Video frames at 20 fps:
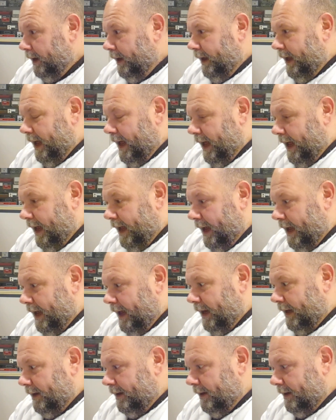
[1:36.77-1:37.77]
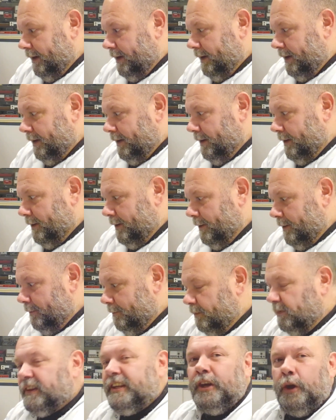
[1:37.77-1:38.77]
and
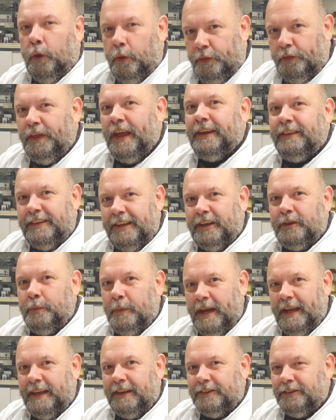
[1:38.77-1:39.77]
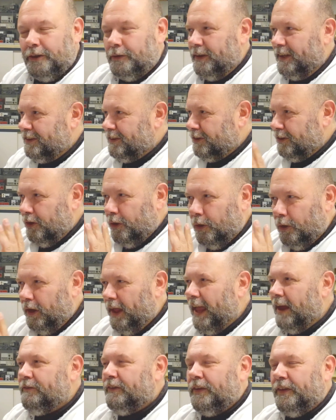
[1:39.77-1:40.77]
the authentic way, so
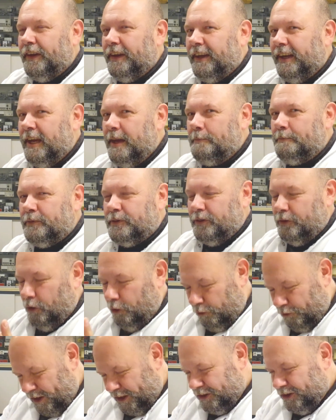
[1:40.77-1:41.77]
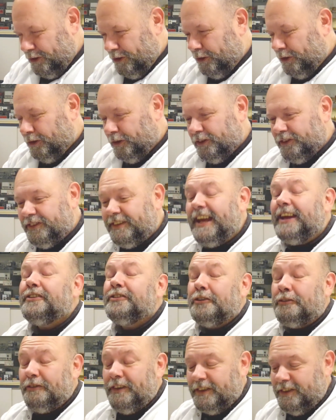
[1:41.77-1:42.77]
everything keeps original, stays
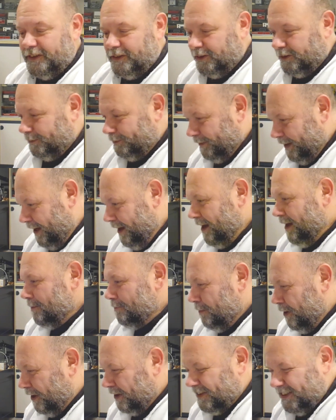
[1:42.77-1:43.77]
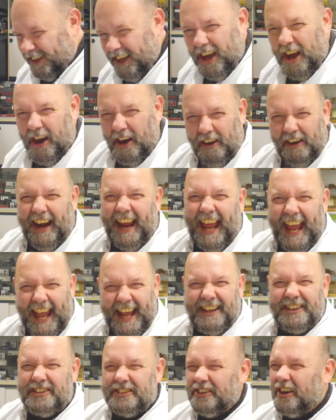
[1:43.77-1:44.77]
original, but our
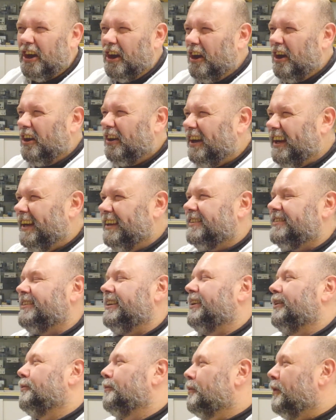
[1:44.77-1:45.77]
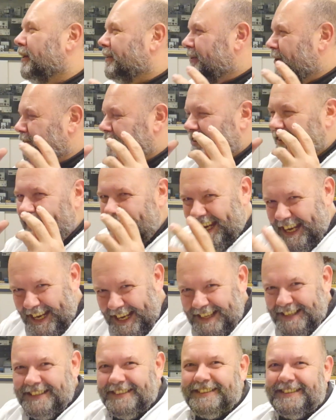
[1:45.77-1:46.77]
hands are itching. What does the
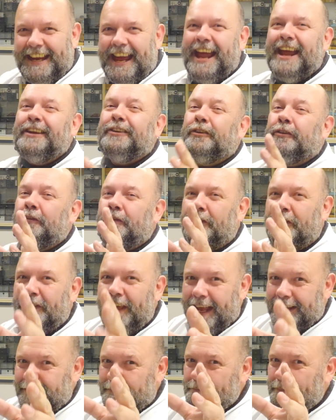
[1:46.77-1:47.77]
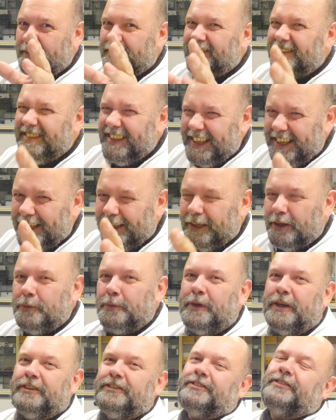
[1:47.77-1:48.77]
inside of that particular
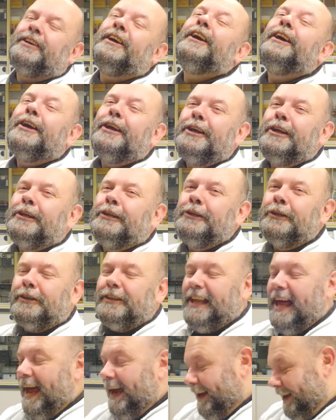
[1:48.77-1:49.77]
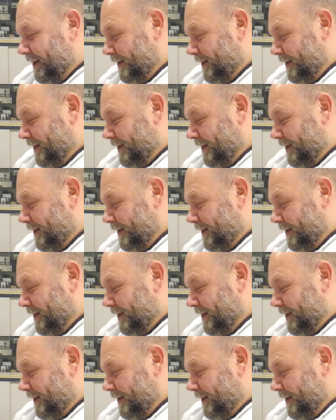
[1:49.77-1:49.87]
watch look like?